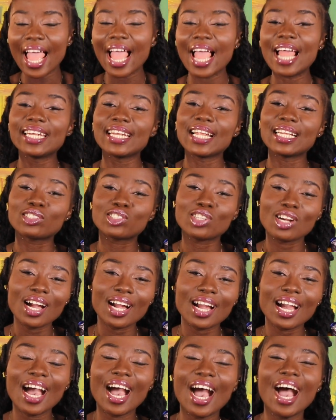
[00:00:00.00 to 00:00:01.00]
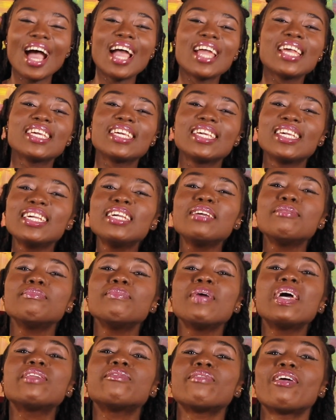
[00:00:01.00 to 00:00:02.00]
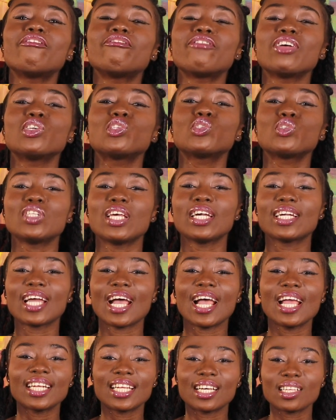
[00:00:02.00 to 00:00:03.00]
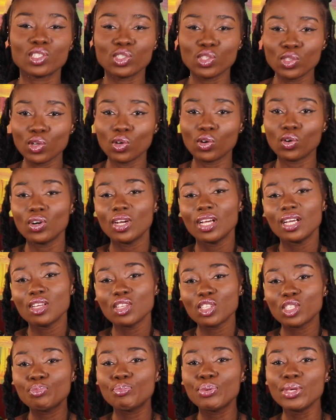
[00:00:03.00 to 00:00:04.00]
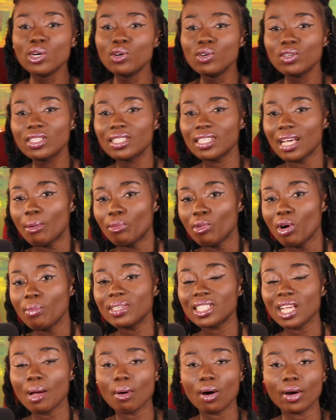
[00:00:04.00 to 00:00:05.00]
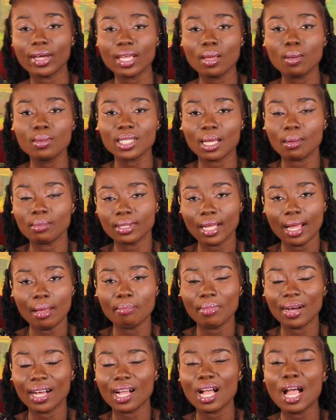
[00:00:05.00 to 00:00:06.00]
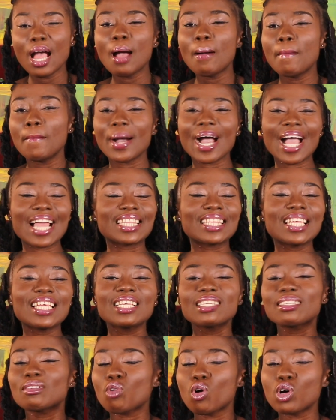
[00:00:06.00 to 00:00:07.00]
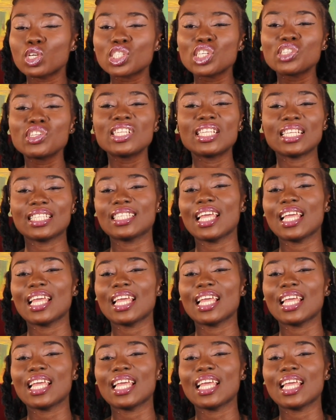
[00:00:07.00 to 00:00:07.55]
and the track, he made reference to the guy that, spilled some rubbish about him some time back. But I think considering the